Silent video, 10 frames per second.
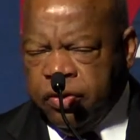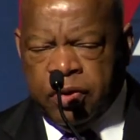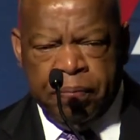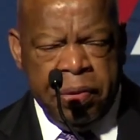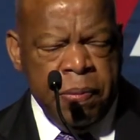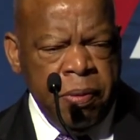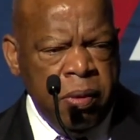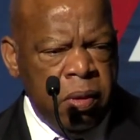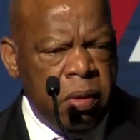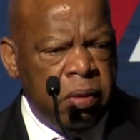of some
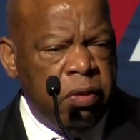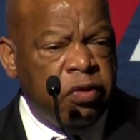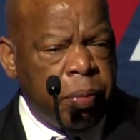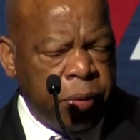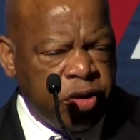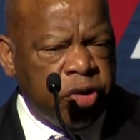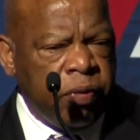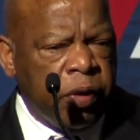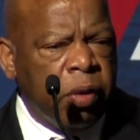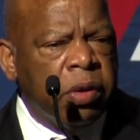people to suppress
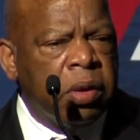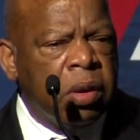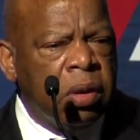the vote,